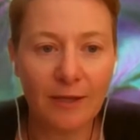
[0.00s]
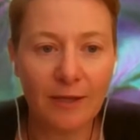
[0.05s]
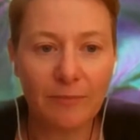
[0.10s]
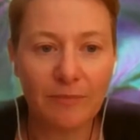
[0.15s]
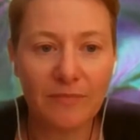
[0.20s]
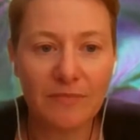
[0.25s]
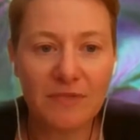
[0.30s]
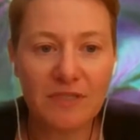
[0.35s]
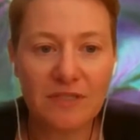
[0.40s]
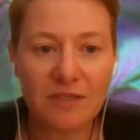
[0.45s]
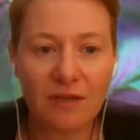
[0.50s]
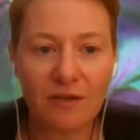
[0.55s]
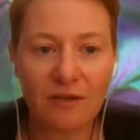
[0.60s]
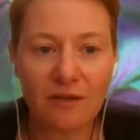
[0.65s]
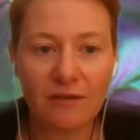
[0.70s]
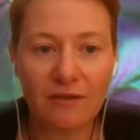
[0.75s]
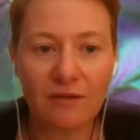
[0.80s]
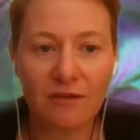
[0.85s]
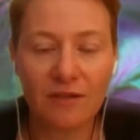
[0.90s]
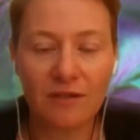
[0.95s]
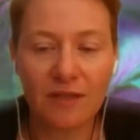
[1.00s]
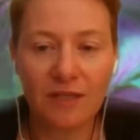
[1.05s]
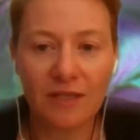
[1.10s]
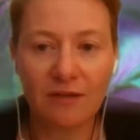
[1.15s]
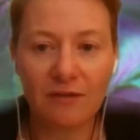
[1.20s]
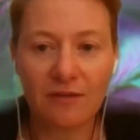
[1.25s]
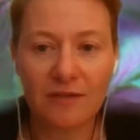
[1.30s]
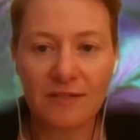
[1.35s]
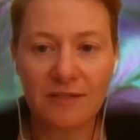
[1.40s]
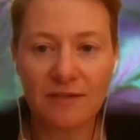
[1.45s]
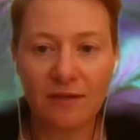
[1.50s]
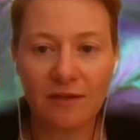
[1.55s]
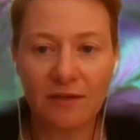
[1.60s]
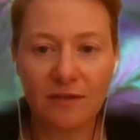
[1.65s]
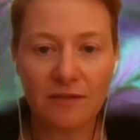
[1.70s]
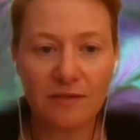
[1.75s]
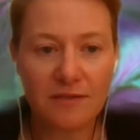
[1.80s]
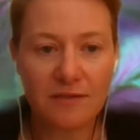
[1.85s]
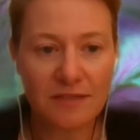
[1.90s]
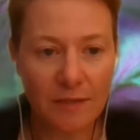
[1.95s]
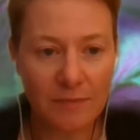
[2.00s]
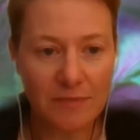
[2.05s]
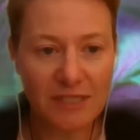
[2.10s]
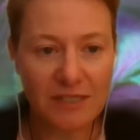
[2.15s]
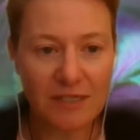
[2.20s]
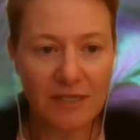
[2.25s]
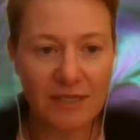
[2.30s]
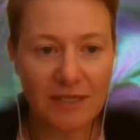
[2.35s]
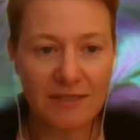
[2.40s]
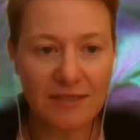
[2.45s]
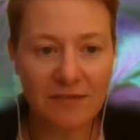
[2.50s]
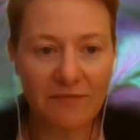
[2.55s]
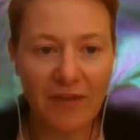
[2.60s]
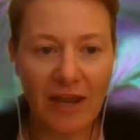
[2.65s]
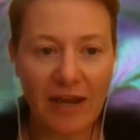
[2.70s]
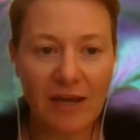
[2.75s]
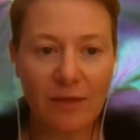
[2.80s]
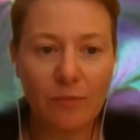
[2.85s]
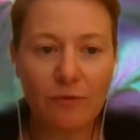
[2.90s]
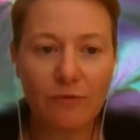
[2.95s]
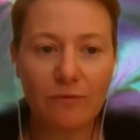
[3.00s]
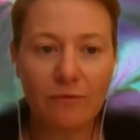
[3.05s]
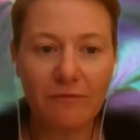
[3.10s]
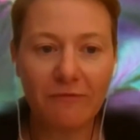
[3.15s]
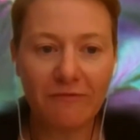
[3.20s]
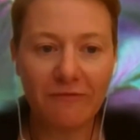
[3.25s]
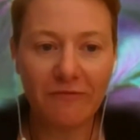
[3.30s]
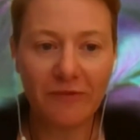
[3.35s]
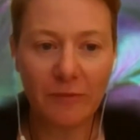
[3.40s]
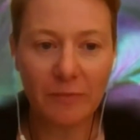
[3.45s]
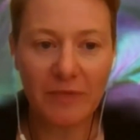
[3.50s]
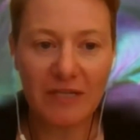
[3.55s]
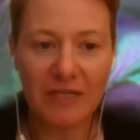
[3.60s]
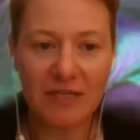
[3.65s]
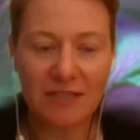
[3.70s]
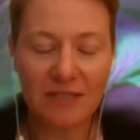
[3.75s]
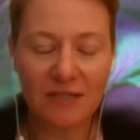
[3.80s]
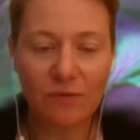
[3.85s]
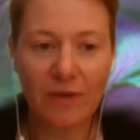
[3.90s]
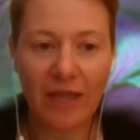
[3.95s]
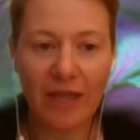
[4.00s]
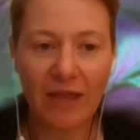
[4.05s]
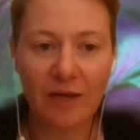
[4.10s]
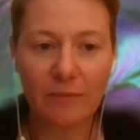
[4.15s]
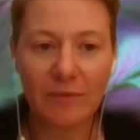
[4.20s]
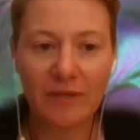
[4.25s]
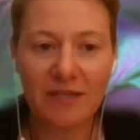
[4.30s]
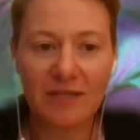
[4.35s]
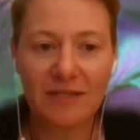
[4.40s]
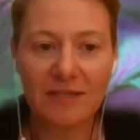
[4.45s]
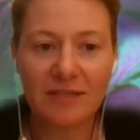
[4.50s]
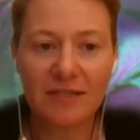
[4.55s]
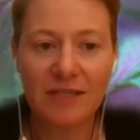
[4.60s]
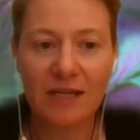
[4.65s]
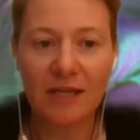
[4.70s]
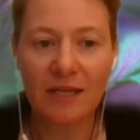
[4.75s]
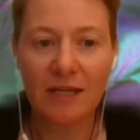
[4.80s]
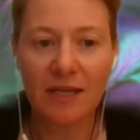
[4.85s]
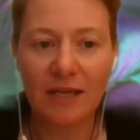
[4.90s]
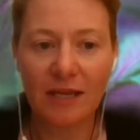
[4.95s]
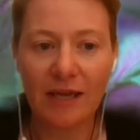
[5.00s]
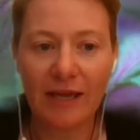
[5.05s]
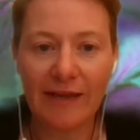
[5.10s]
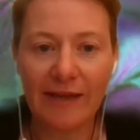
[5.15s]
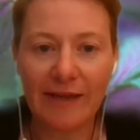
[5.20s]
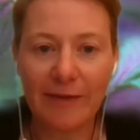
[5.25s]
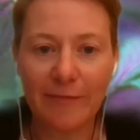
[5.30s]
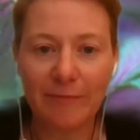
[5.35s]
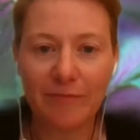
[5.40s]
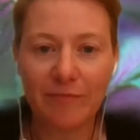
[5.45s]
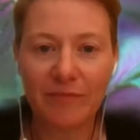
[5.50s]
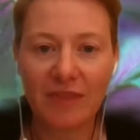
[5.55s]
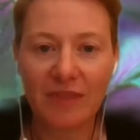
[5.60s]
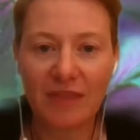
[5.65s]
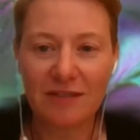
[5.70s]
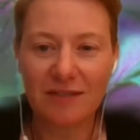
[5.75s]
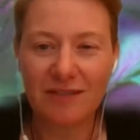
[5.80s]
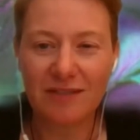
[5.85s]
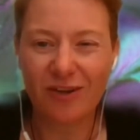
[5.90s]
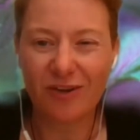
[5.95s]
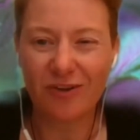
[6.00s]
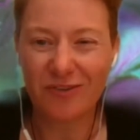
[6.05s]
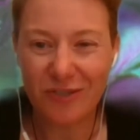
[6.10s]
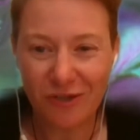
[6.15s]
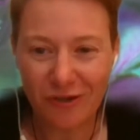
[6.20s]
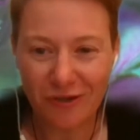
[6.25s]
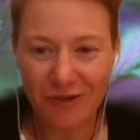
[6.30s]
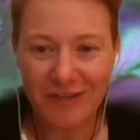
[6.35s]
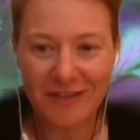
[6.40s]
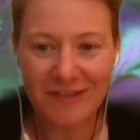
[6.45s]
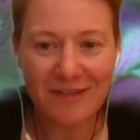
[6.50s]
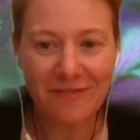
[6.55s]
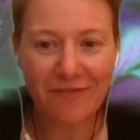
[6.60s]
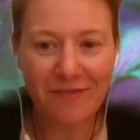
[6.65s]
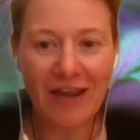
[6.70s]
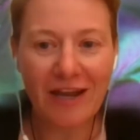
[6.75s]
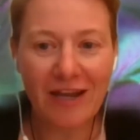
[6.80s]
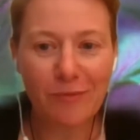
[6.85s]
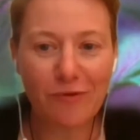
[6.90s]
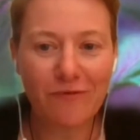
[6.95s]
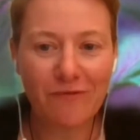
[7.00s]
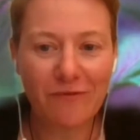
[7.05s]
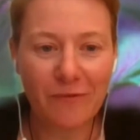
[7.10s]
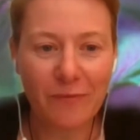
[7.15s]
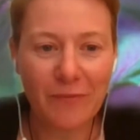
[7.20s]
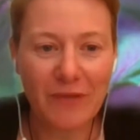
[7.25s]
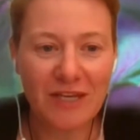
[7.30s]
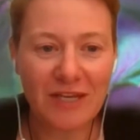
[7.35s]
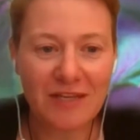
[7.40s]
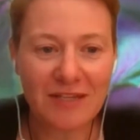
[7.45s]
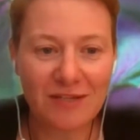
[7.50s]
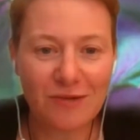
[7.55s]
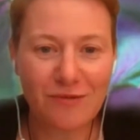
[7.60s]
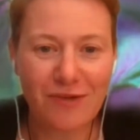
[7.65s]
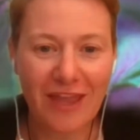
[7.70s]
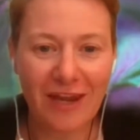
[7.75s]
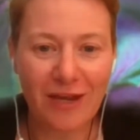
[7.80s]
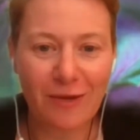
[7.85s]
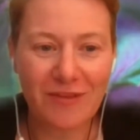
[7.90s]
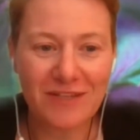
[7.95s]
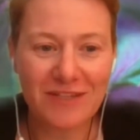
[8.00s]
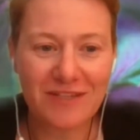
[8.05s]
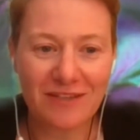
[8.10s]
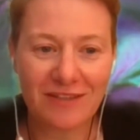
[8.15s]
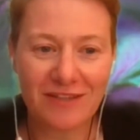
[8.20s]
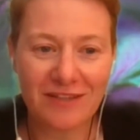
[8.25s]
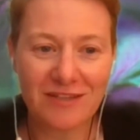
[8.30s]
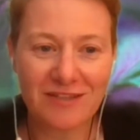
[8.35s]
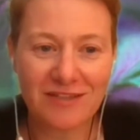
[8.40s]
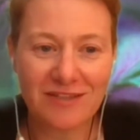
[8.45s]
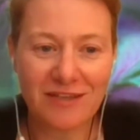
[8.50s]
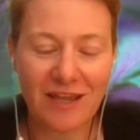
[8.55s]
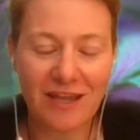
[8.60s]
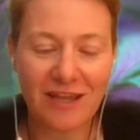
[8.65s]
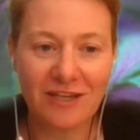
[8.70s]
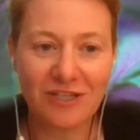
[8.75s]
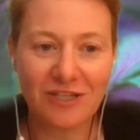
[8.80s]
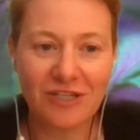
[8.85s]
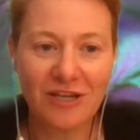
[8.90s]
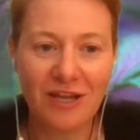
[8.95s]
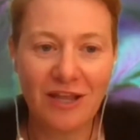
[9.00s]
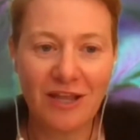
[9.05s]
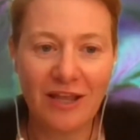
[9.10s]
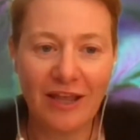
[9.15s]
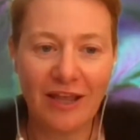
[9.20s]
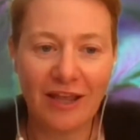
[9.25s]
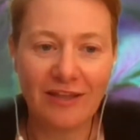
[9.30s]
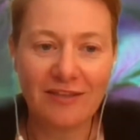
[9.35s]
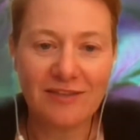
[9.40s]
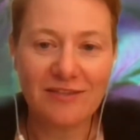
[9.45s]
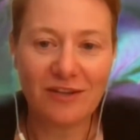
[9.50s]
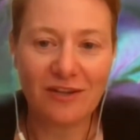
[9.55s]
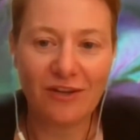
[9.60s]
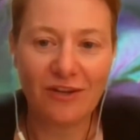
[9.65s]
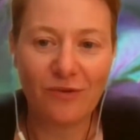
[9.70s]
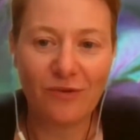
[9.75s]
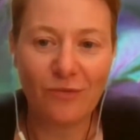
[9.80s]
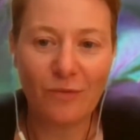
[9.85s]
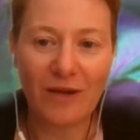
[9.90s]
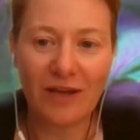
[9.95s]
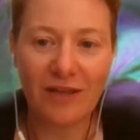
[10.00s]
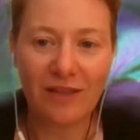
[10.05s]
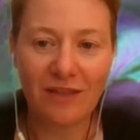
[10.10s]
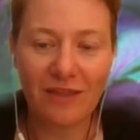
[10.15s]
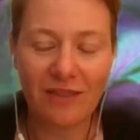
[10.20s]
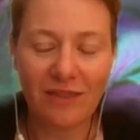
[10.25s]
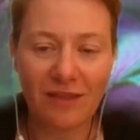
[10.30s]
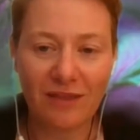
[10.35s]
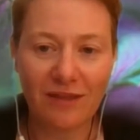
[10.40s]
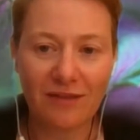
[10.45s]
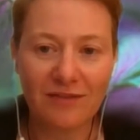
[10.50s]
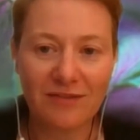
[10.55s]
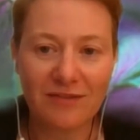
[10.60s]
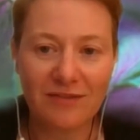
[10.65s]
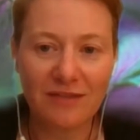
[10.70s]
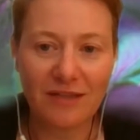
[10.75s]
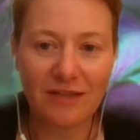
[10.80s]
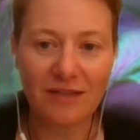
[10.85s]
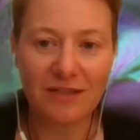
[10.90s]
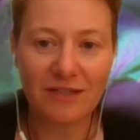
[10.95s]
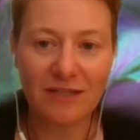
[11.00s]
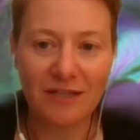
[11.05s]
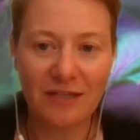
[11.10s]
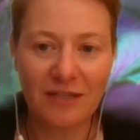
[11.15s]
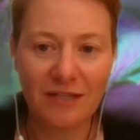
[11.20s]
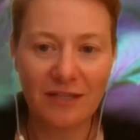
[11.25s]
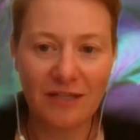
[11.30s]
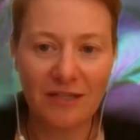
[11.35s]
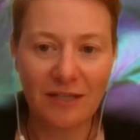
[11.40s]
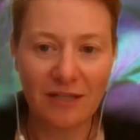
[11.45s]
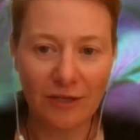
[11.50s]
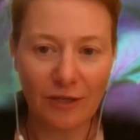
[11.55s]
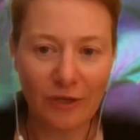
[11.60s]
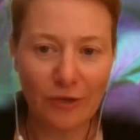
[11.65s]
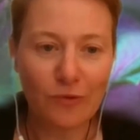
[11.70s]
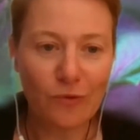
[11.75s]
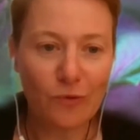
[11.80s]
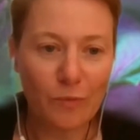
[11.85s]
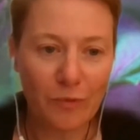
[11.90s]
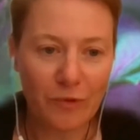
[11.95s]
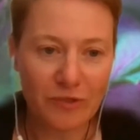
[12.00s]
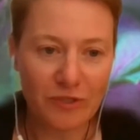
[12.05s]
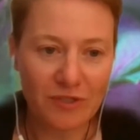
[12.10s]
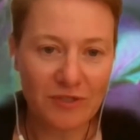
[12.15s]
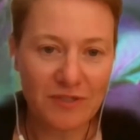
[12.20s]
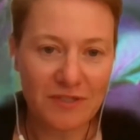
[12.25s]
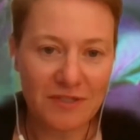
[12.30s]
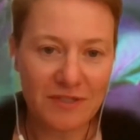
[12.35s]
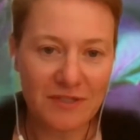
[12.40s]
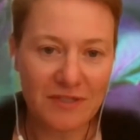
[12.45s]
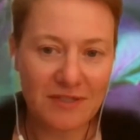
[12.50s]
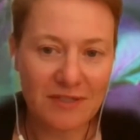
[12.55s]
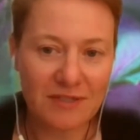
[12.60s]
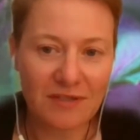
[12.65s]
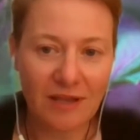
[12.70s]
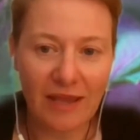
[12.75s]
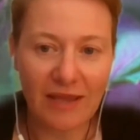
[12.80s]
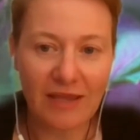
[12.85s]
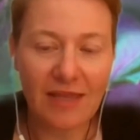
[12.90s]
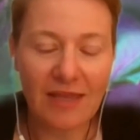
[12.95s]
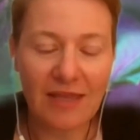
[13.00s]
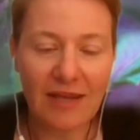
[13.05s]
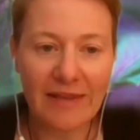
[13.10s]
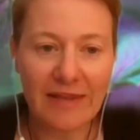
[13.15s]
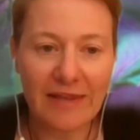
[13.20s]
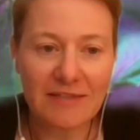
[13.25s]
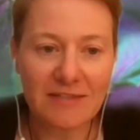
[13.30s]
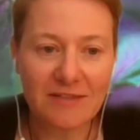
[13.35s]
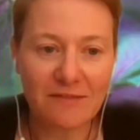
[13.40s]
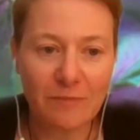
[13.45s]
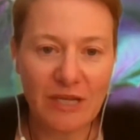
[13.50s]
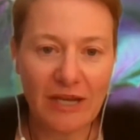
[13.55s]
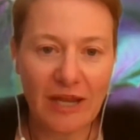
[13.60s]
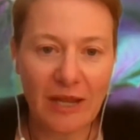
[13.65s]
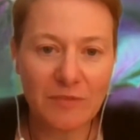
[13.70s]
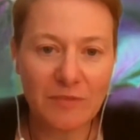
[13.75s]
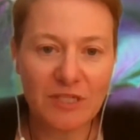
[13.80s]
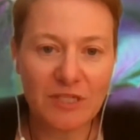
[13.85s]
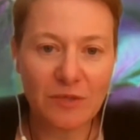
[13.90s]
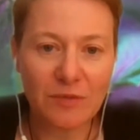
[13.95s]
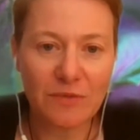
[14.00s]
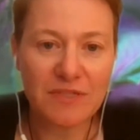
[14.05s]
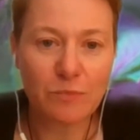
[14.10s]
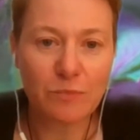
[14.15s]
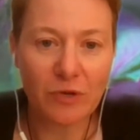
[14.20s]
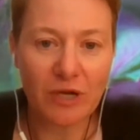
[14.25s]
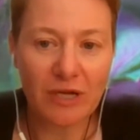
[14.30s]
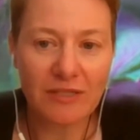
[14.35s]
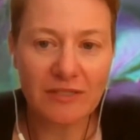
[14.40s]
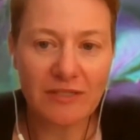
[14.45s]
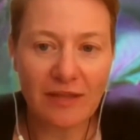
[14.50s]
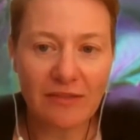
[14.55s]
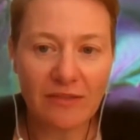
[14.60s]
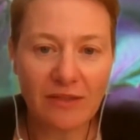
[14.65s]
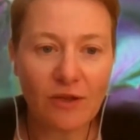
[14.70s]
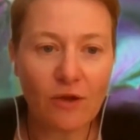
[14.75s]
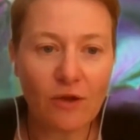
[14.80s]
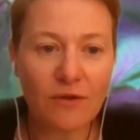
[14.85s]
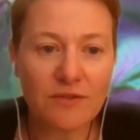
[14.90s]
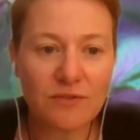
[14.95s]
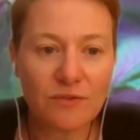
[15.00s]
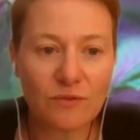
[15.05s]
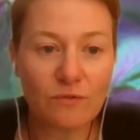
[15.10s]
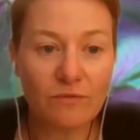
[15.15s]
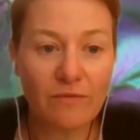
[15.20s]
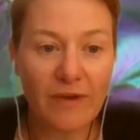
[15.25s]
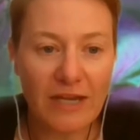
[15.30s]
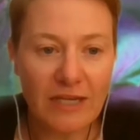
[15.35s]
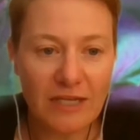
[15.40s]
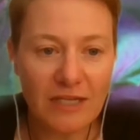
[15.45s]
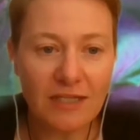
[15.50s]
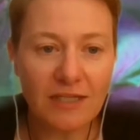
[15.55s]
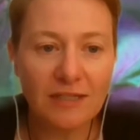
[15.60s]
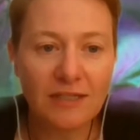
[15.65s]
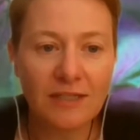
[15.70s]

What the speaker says: So there is no subsidies available for medicinal cannabis. There's no insurance available for medicinal cannabis at this stage. And so one of the things that local producers like Helius have been able to do is bring down the cost already